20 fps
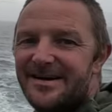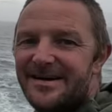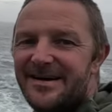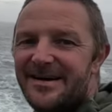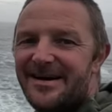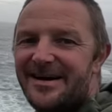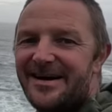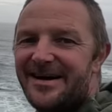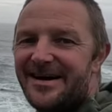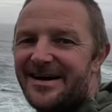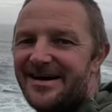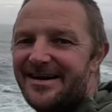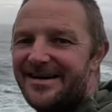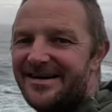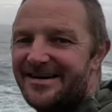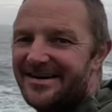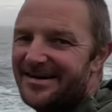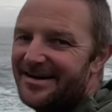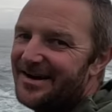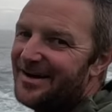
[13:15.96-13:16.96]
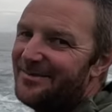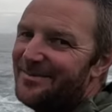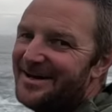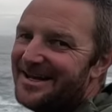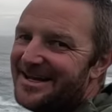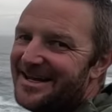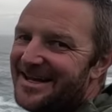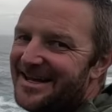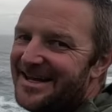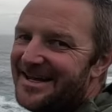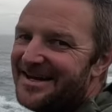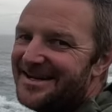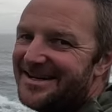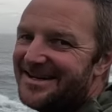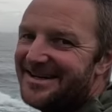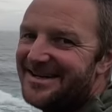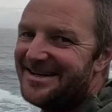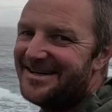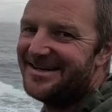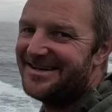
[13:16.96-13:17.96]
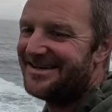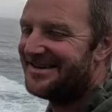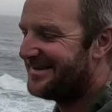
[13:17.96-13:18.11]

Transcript: I better get out of here.